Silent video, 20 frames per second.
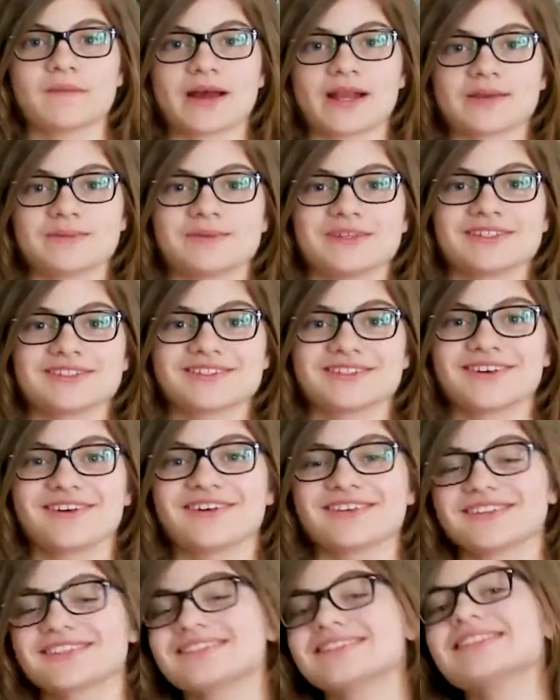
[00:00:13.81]
Maddie B's
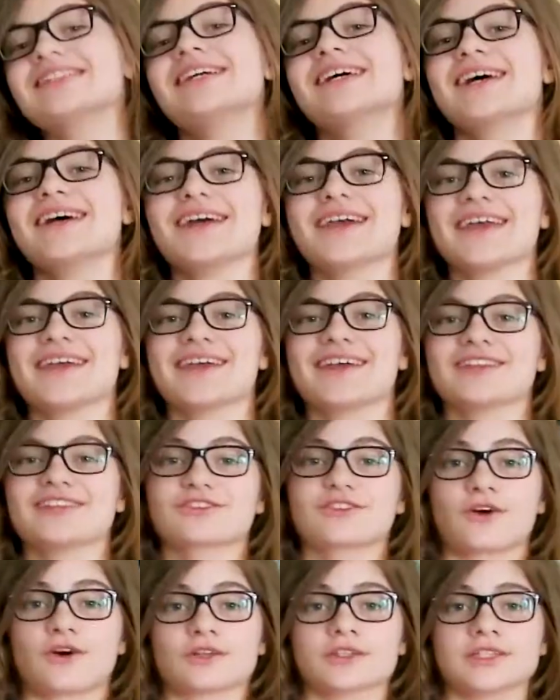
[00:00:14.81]
songs, and
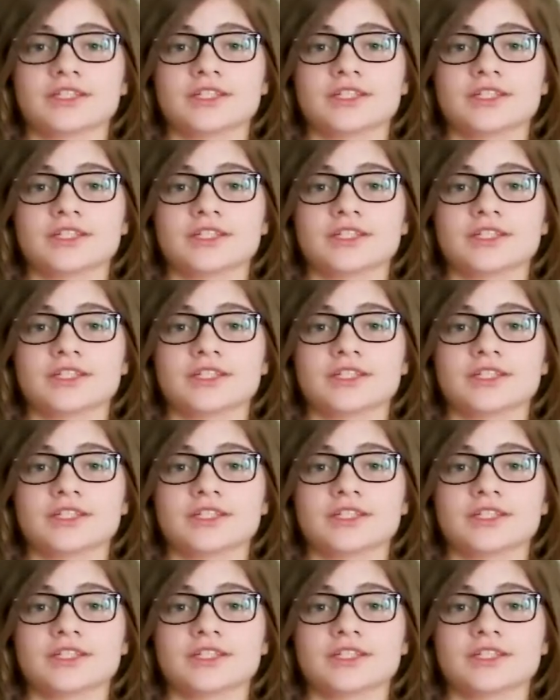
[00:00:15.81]
it's called